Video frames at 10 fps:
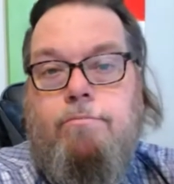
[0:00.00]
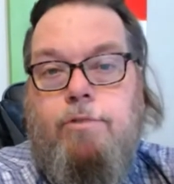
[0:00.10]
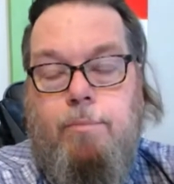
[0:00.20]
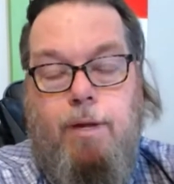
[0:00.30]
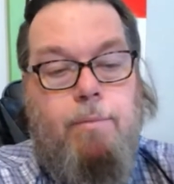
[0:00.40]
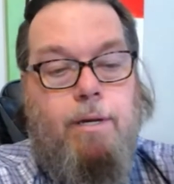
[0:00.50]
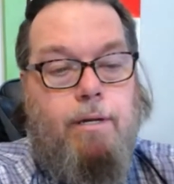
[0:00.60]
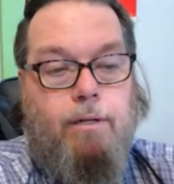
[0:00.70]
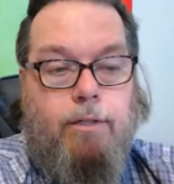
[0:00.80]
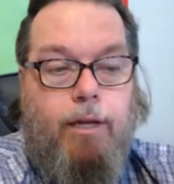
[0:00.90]
There may be an
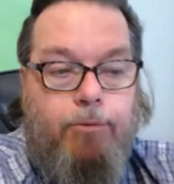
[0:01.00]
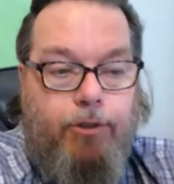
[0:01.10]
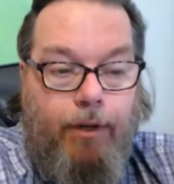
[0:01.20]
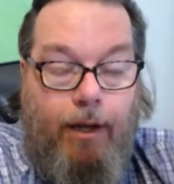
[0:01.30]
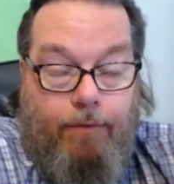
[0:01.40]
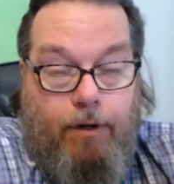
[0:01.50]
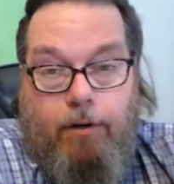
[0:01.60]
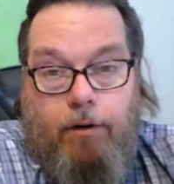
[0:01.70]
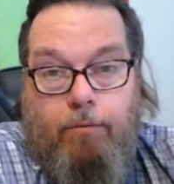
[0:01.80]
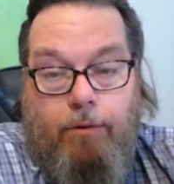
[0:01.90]
exception. I've not
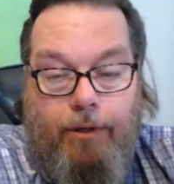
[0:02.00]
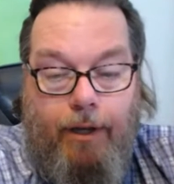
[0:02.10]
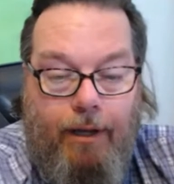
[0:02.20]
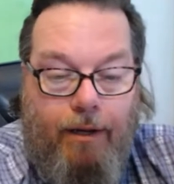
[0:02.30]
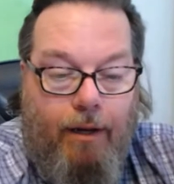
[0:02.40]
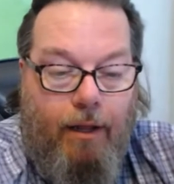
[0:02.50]
heard of one yet.